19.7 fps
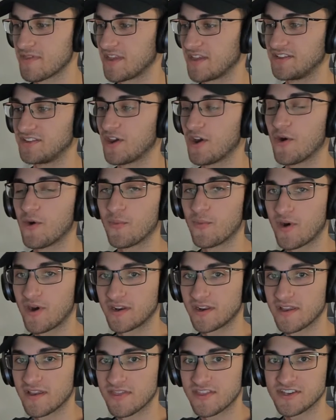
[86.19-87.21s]
They don't want
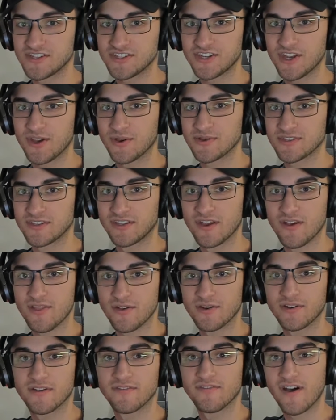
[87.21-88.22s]
it. This shows
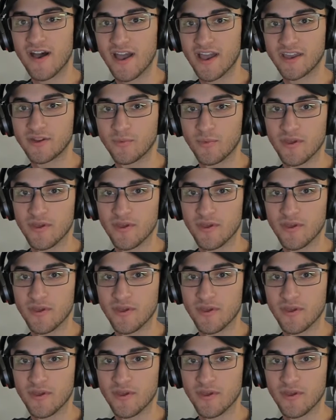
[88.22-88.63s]
another divide